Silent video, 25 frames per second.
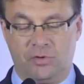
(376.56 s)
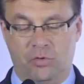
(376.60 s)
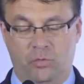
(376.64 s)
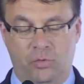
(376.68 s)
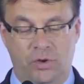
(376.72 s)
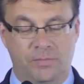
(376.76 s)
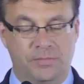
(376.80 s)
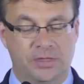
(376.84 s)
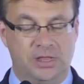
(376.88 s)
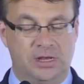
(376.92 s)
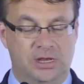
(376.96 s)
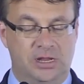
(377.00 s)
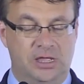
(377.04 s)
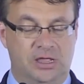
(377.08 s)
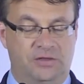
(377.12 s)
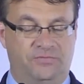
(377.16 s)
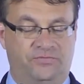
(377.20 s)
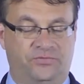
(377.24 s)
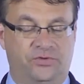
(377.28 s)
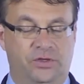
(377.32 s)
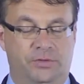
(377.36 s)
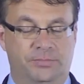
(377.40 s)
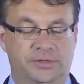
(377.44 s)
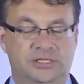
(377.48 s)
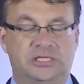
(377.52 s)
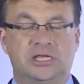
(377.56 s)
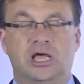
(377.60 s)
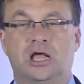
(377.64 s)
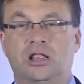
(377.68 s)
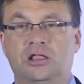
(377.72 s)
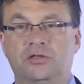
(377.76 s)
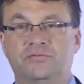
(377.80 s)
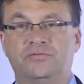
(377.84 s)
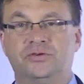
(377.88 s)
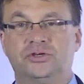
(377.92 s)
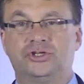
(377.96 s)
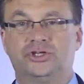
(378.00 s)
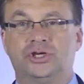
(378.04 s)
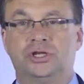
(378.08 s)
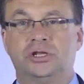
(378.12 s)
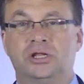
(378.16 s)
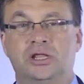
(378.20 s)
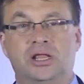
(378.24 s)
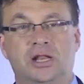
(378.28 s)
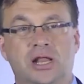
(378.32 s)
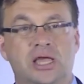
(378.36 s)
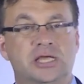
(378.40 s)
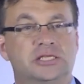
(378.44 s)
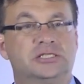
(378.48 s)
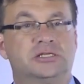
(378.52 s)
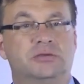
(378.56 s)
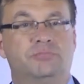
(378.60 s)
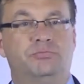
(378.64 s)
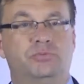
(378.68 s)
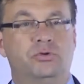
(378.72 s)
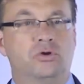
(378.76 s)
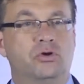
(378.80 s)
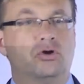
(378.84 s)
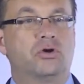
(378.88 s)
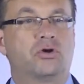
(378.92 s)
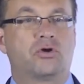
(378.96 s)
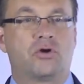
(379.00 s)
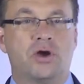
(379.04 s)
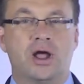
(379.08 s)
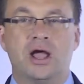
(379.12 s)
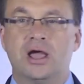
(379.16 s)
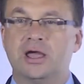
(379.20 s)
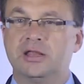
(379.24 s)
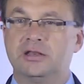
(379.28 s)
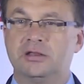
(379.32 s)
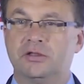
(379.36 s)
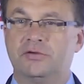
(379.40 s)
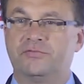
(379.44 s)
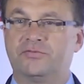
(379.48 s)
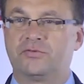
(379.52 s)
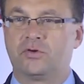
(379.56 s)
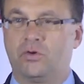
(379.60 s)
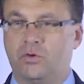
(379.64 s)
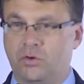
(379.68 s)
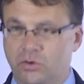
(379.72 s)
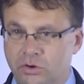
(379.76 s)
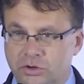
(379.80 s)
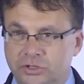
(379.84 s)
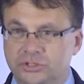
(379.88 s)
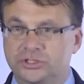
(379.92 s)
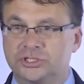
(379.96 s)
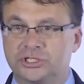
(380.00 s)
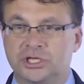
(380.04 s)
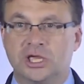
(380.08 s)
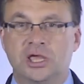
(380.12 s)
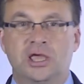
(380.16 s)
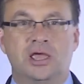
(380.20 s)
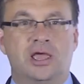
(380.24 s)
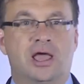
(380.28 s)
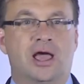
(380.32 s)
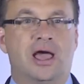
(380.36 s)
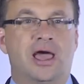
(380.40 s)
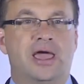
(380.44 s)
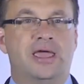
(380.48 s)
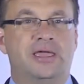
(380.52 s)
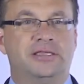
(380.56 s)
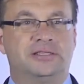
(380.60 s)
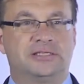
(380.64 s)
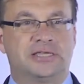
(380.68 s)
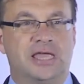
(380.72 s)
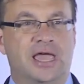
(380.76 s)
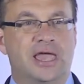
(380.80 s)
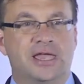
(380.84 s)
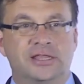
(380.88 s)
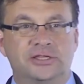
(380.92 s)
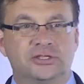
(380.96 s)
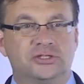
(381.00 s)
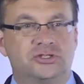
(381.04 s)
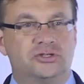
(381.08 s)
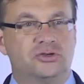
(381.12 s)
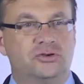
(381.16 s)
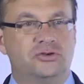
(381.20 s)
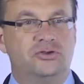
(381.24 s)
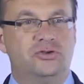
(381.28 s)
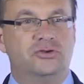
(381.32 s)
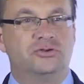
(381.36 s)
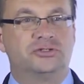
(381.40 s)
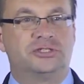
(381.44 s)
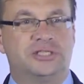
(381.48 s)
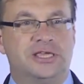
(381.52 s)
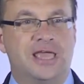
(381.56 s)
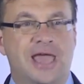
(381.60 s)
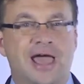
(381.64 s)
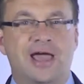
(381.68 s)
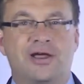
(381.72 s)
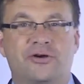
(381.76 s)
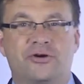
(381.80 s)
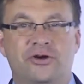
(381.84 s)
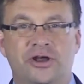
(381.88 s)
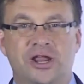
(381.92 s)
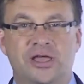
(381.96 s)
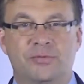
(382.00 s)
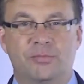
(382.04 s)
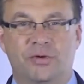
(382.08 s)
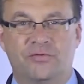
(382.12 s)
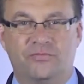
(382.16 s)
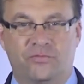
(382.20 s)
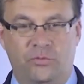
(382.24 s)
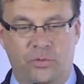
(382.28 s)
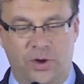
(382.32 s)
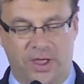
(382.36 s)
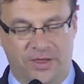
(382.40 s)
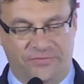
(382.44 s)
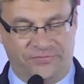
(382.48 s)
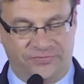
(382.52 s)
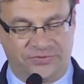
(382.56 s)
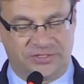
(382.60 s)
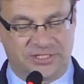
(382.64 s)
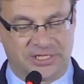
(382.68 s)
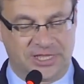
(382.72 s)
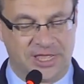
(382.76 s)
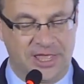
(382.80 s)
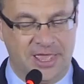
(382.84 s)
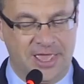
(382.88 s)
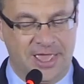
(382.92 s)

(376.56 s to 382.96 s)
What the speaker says: Women in Film and Television, and as a bureaucrat, of course, I tend to use the acronym of WIFT,